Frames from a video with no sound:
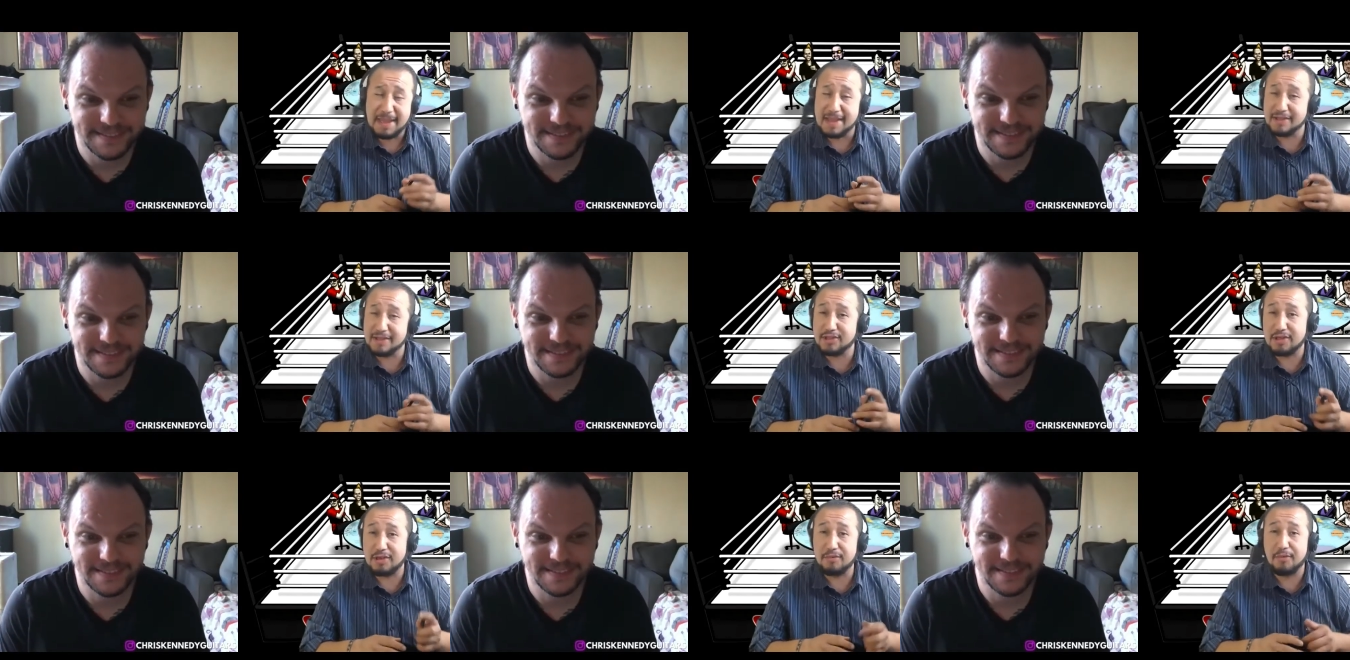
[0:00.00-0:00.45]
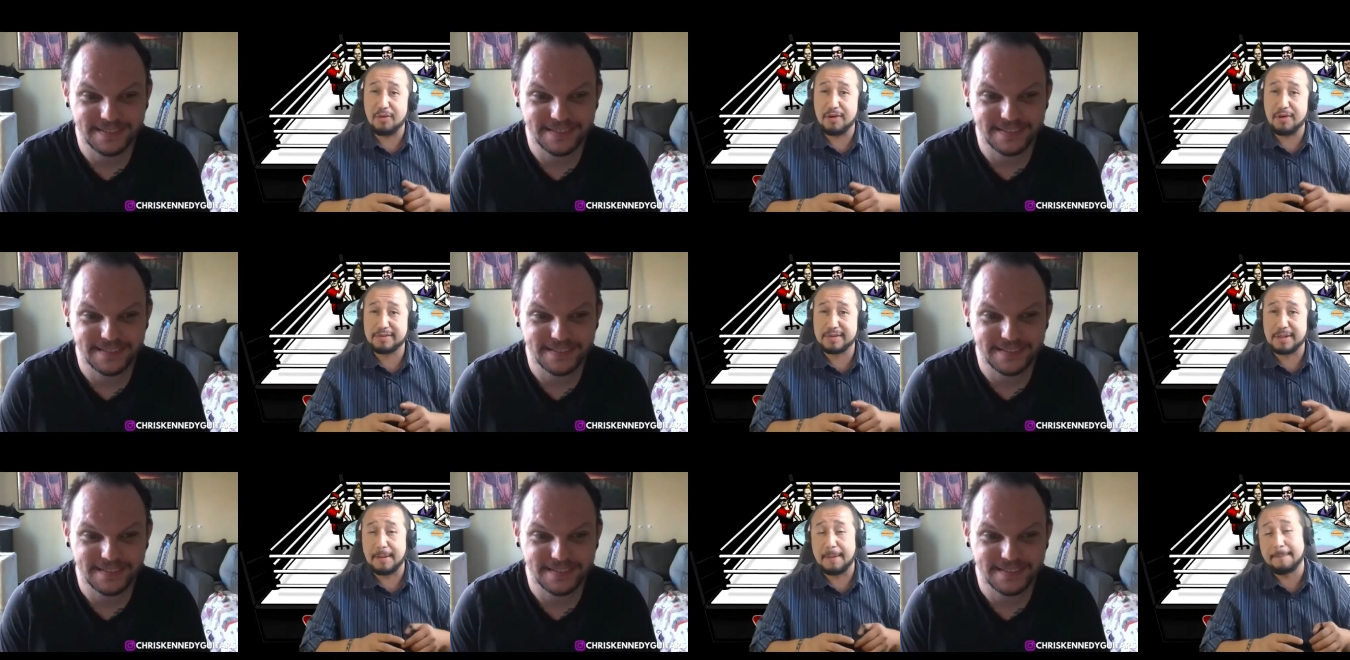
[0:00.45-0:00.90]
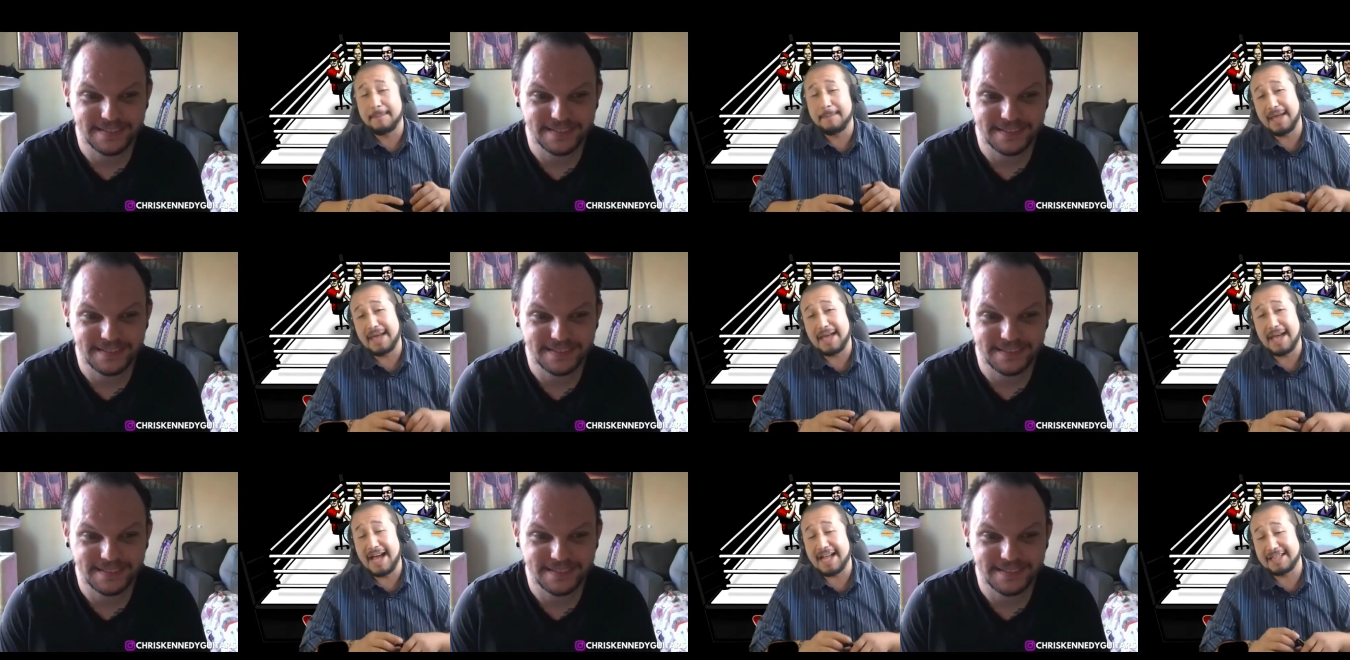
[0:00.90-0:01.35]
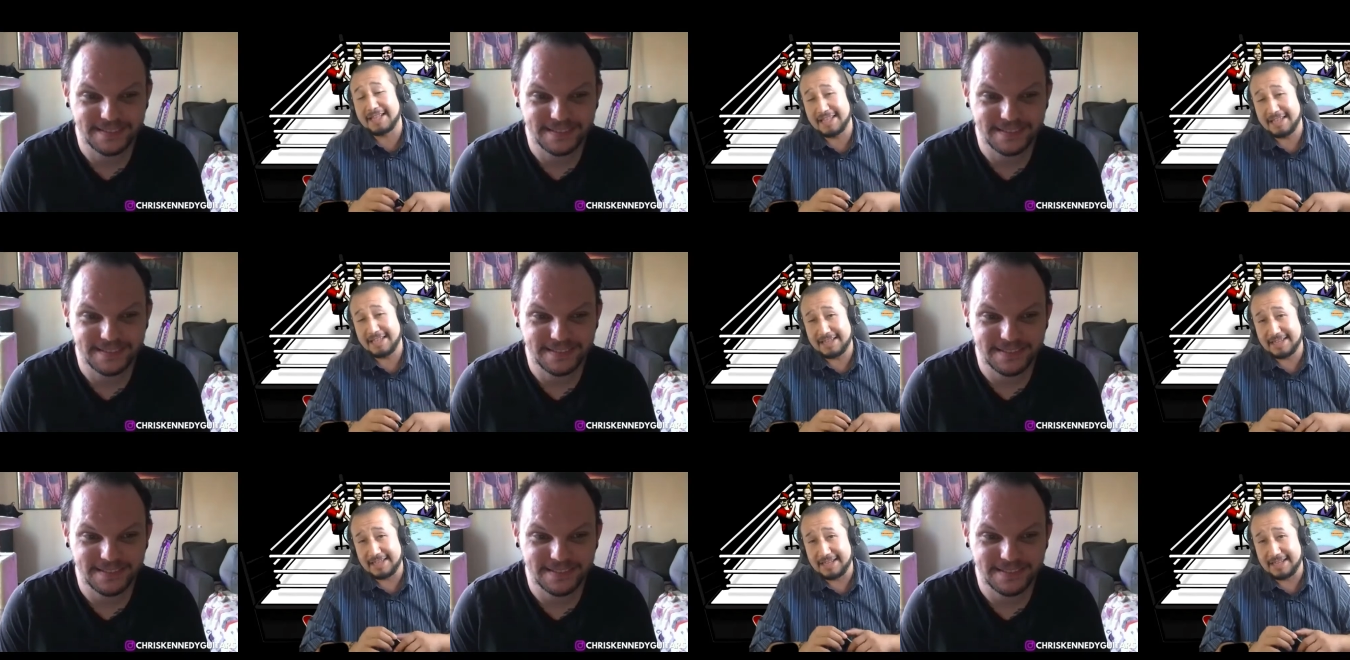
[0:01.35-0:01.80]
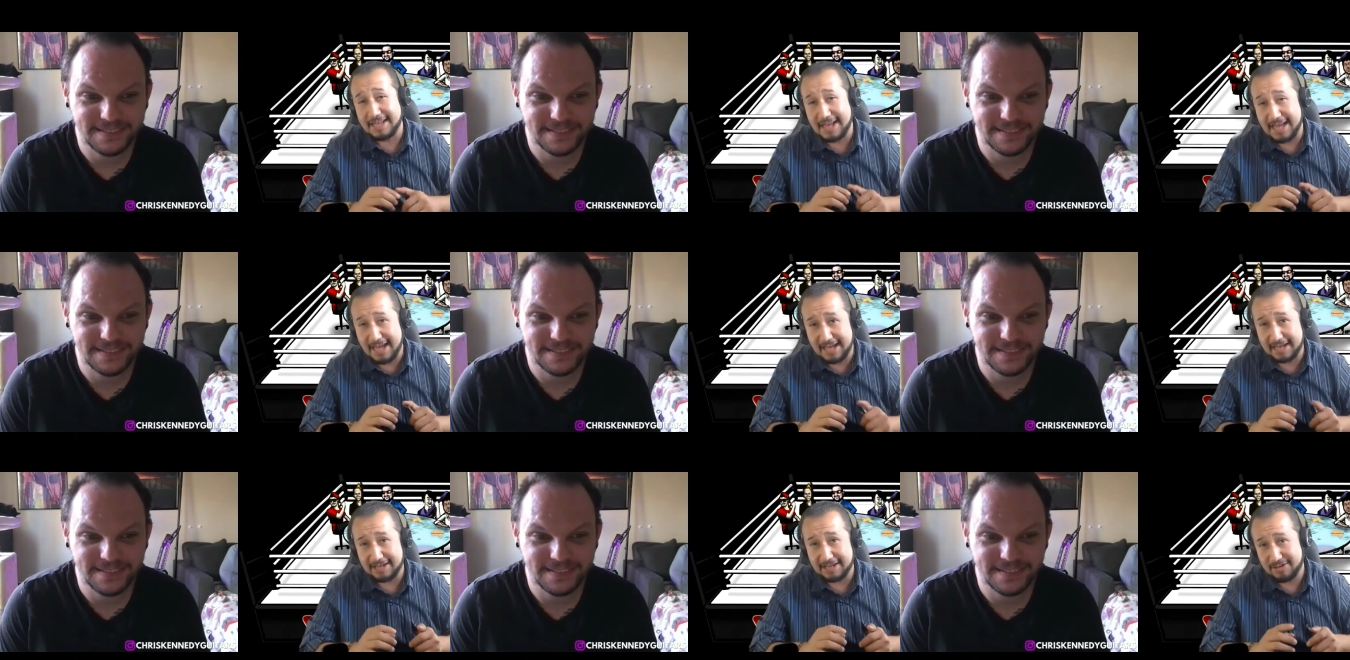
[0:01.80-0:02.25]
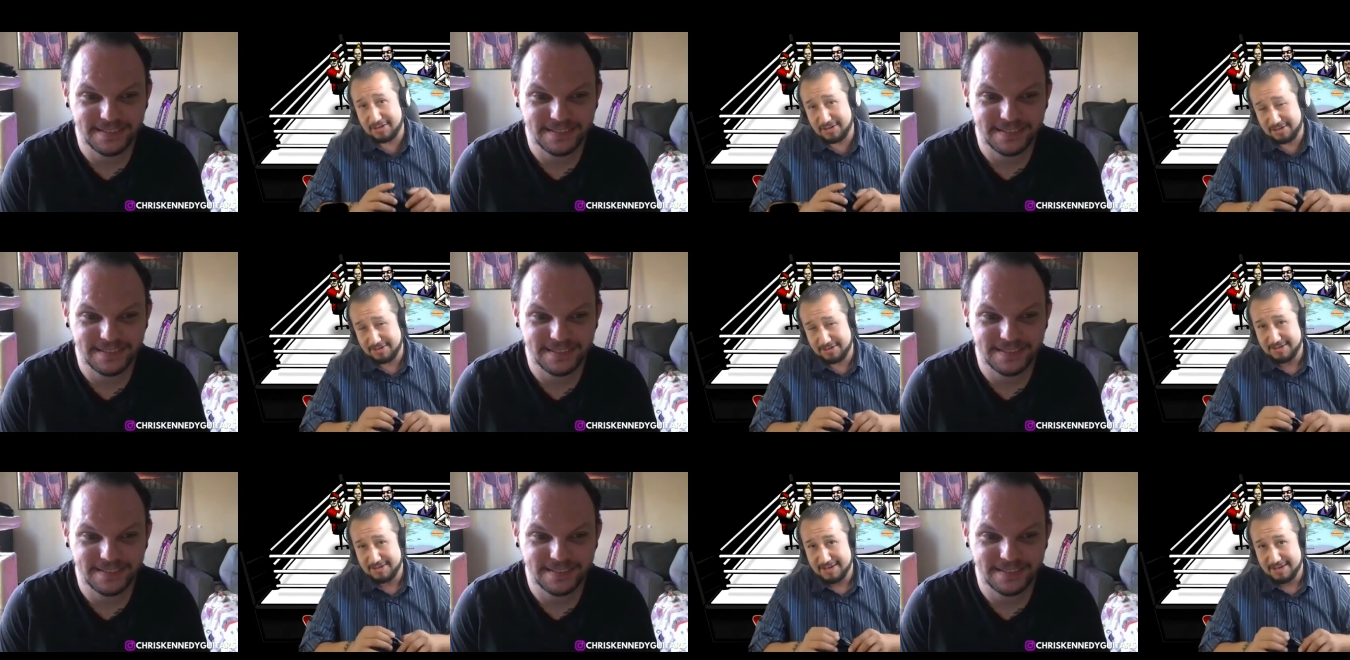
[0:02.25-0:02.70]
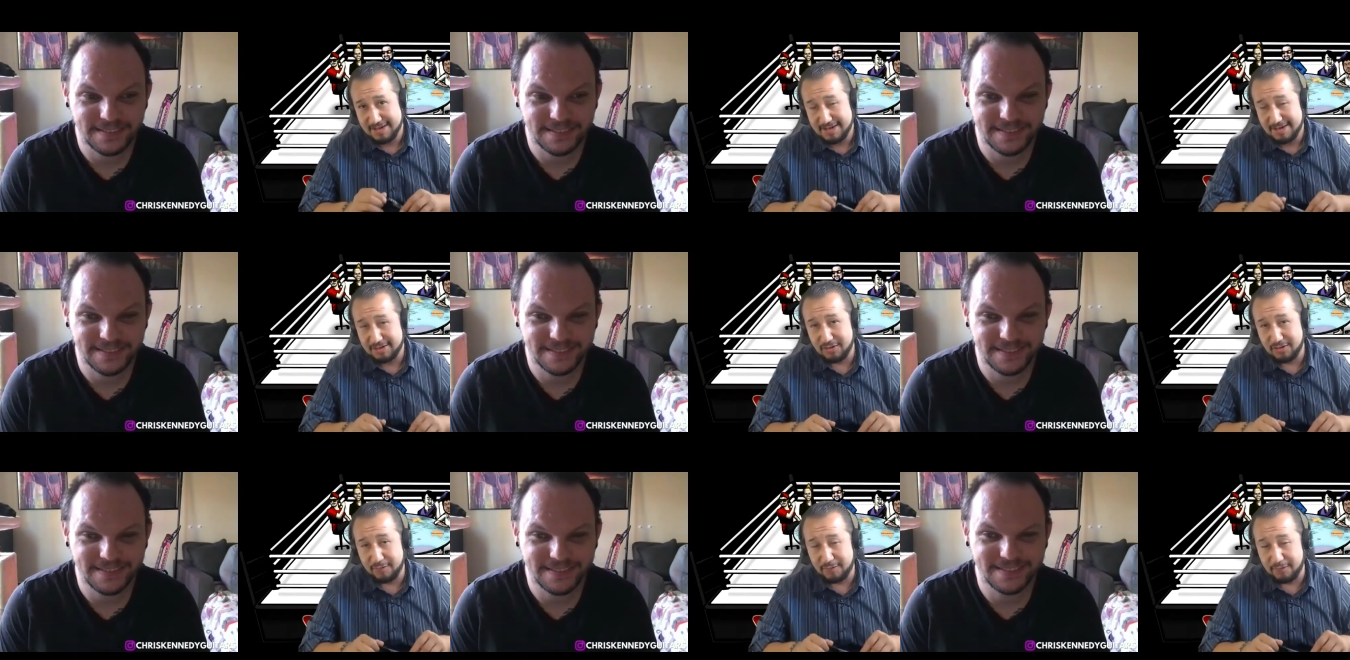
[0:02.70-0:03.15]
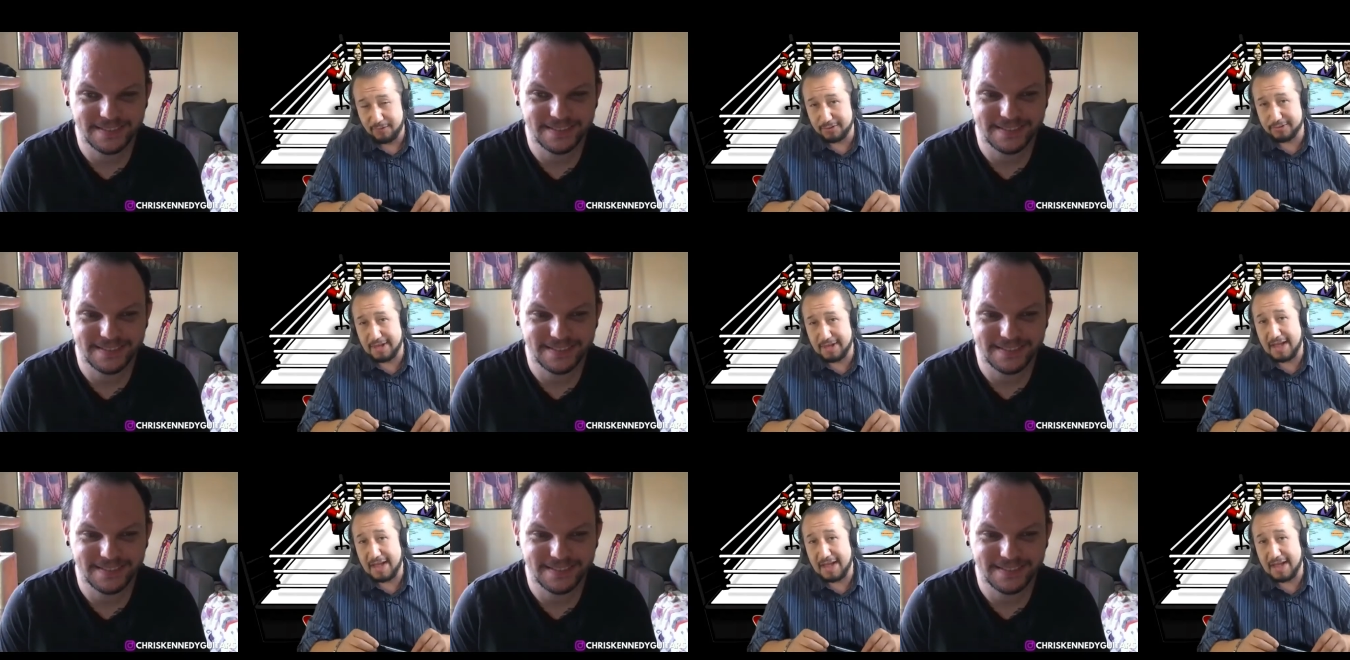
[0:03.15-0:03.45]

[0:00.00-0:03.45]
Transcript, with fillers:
Speaker 1: she was the BITCH, the first